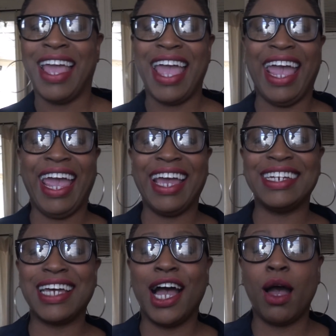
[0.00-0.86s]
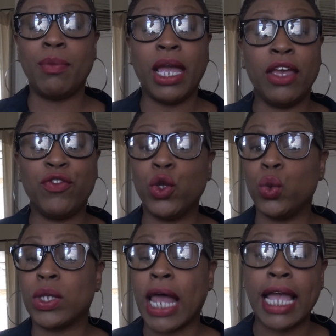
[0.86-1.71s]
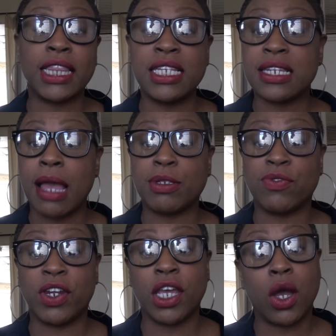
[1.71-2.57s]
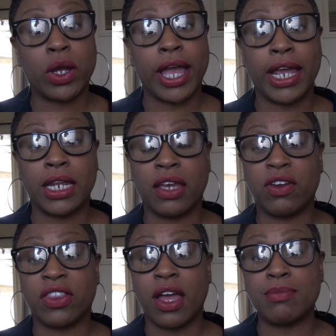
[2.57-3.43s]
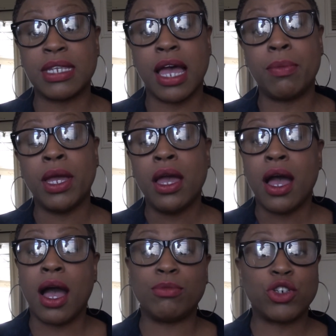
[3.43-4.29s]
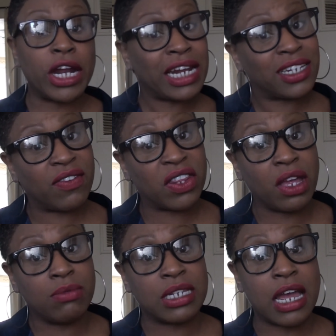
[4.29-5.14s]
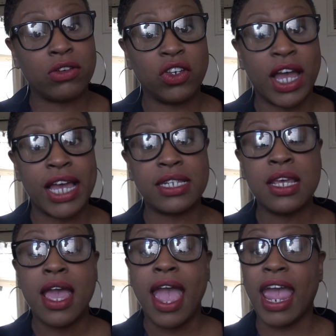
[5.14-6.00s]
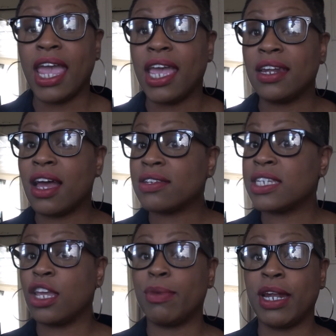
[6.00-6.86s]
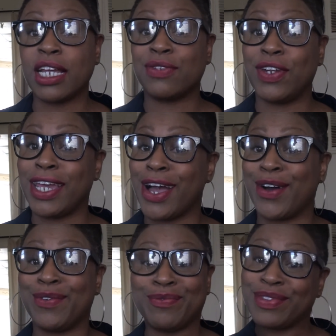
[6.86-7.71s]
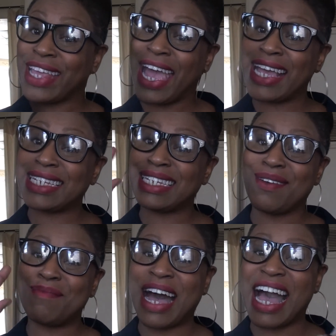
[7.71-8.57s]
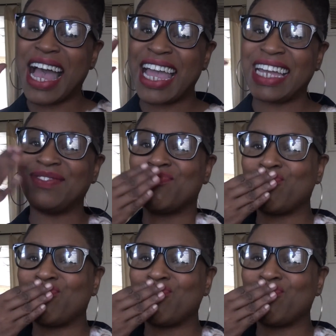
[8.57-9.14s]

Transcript: And um, if you like these types of video, go ahead and give it a thumbs up. Um, try not to give it a thumbs down, you guys. And I'll see you in my next video. Thanks. Bye.